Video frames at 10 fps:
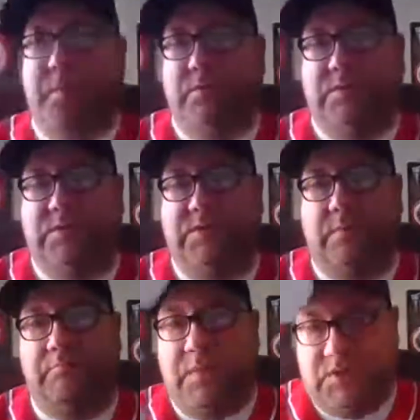on
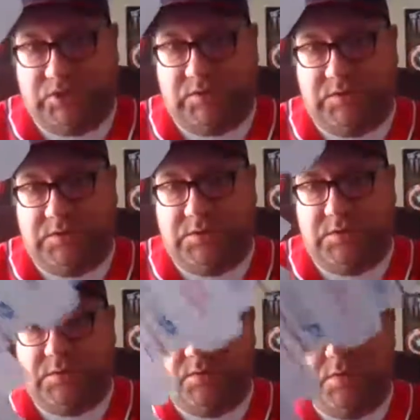
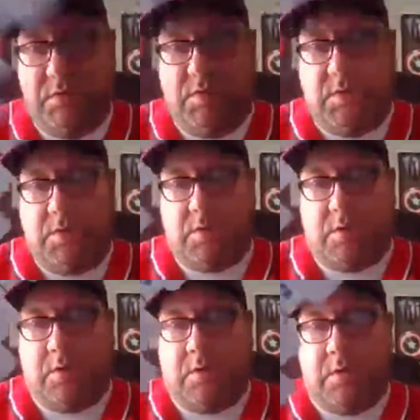submissions
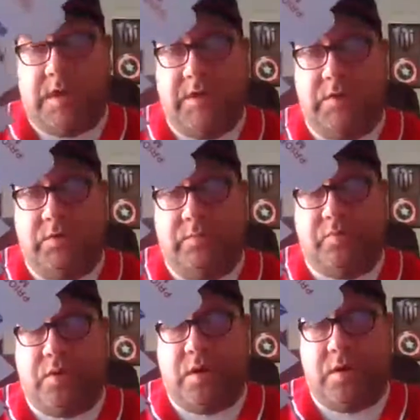or I do